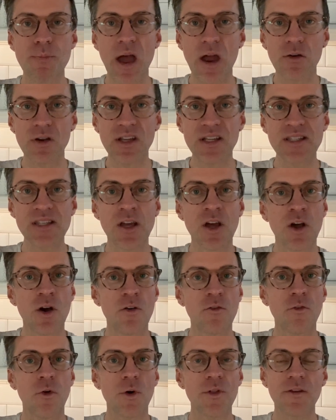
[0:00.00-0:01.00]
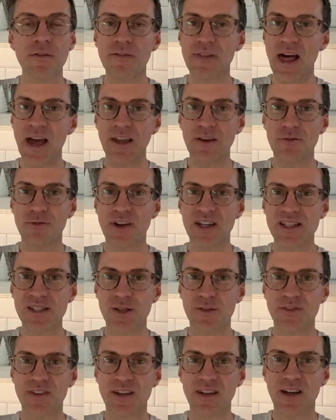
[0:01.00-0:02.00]
berries for the flying
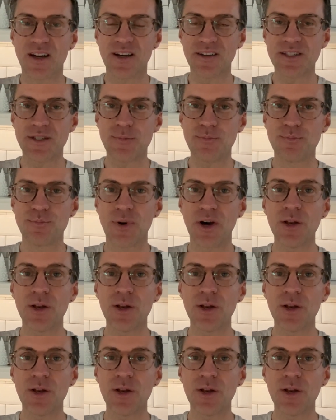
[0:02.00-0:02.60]
friends of the garden.